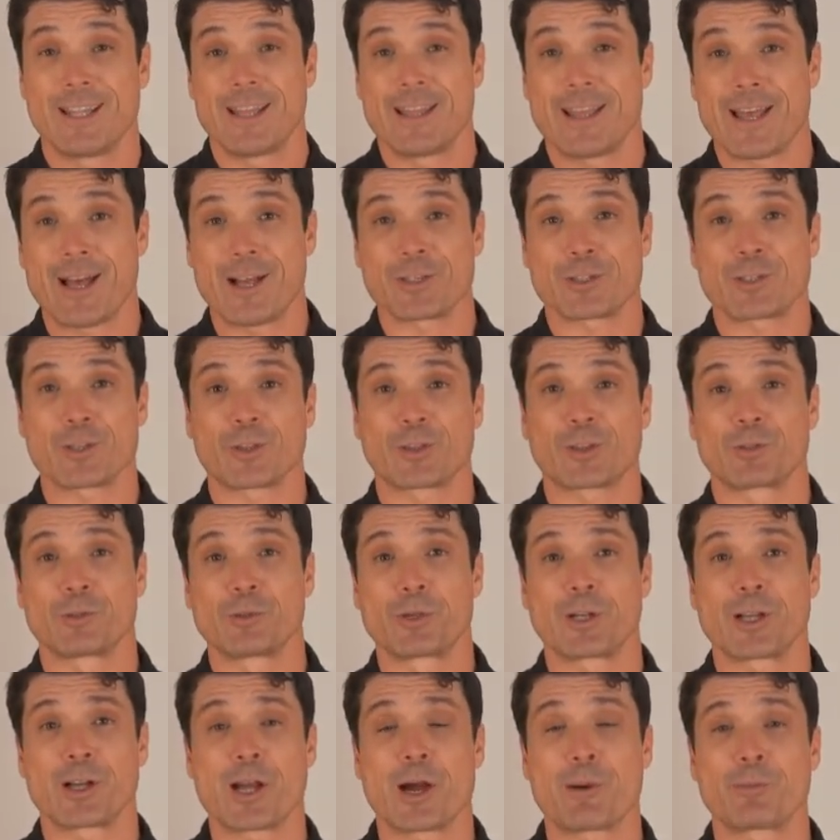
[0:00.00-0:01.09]
They also
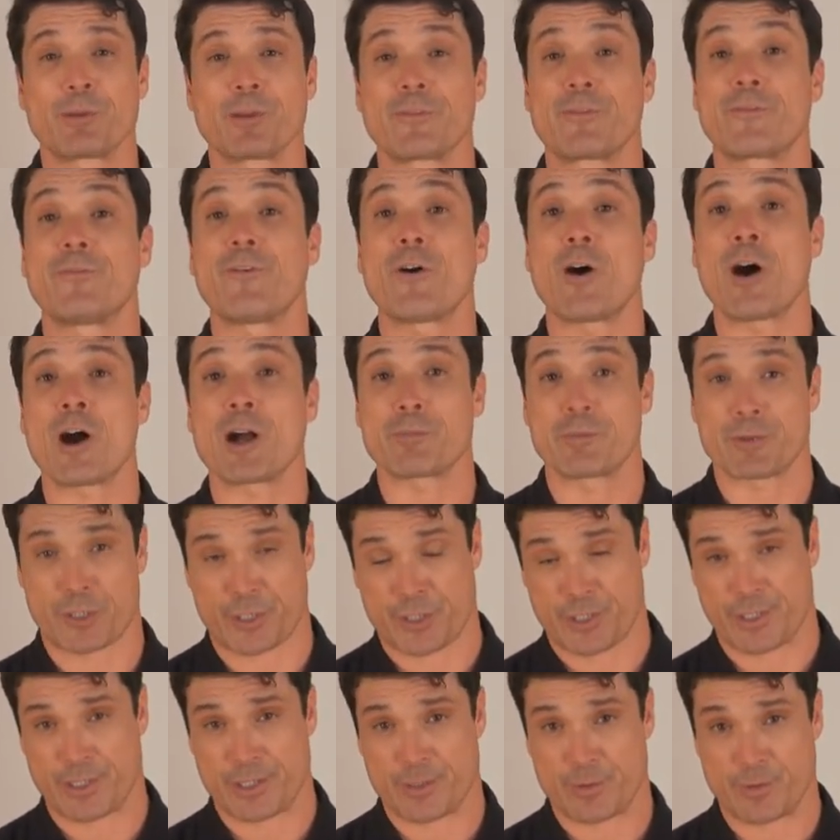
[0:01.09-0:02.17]
threw in a couple of fog
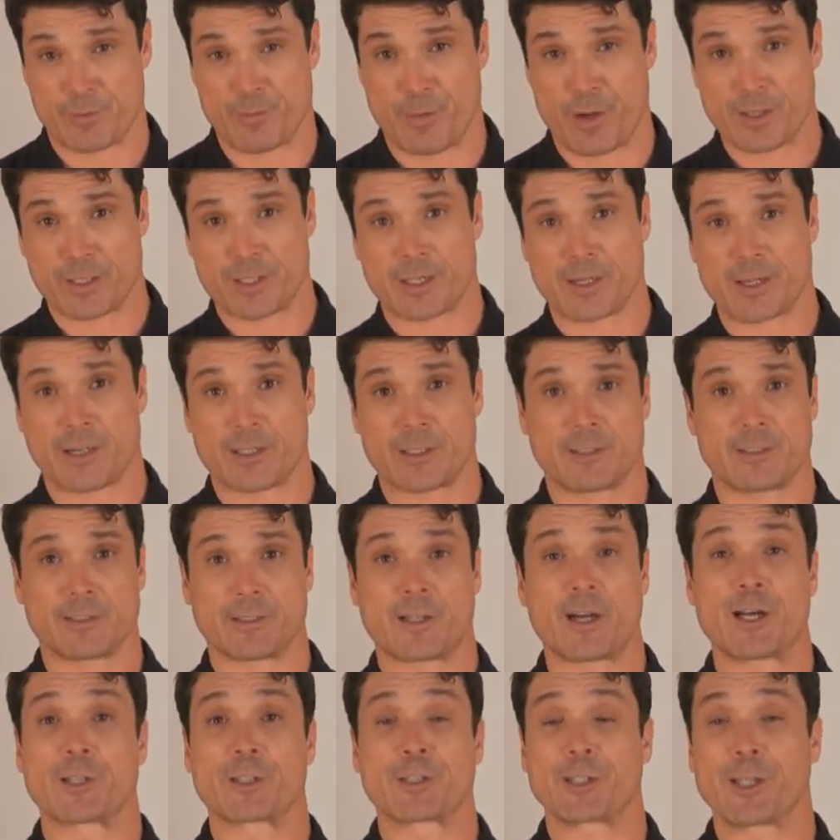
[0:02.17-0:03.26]
machines with
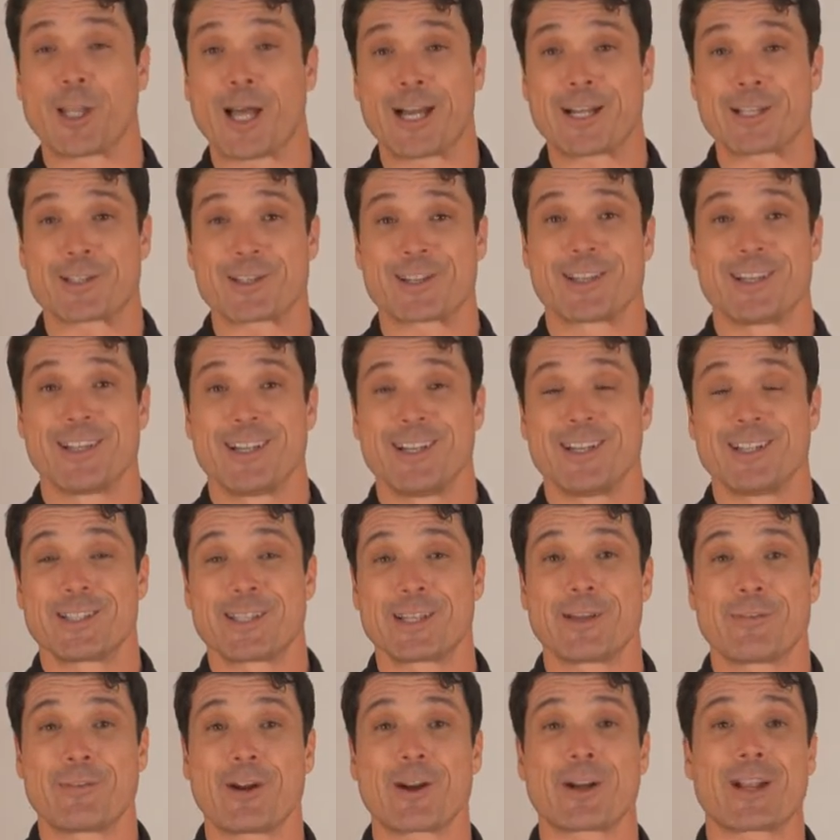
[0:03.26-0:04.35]
multicolored lights
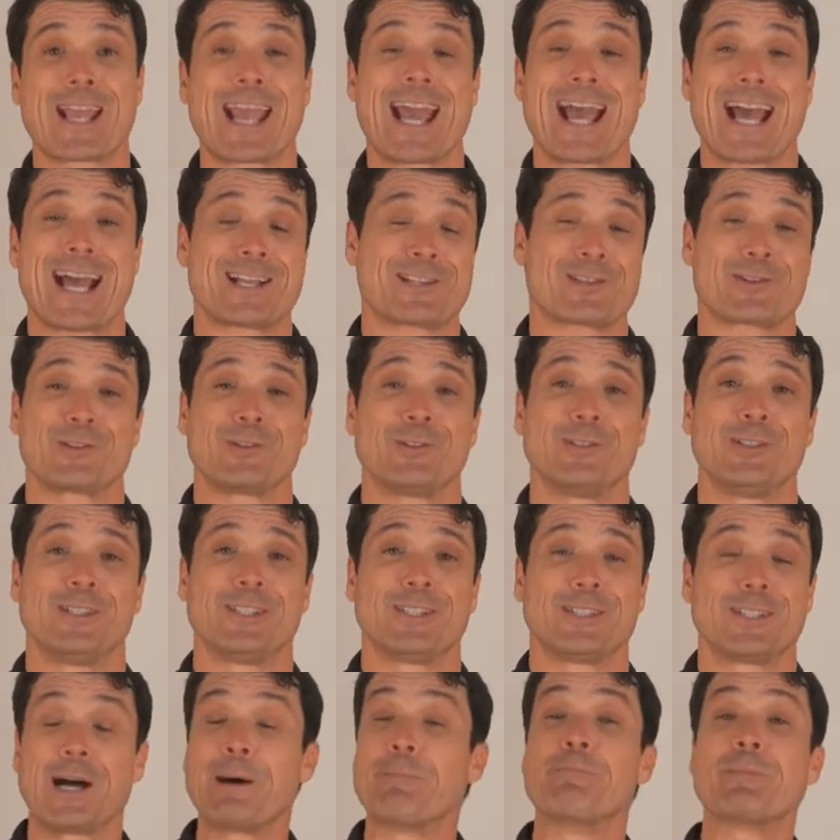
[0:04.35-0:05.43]
to give our castle
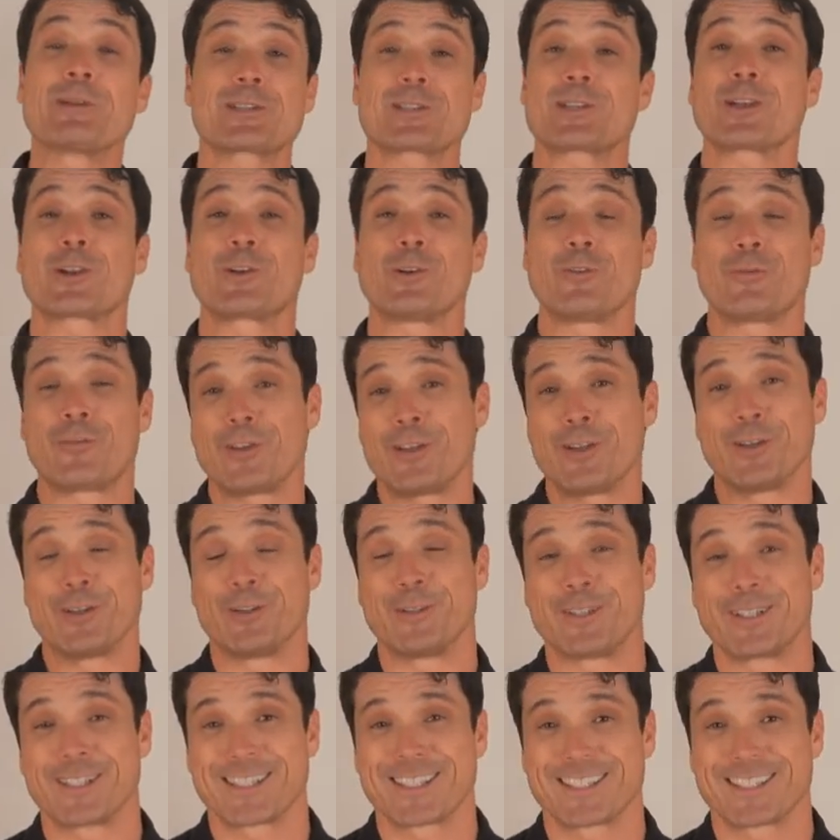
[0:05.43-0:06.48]
a mystical feel.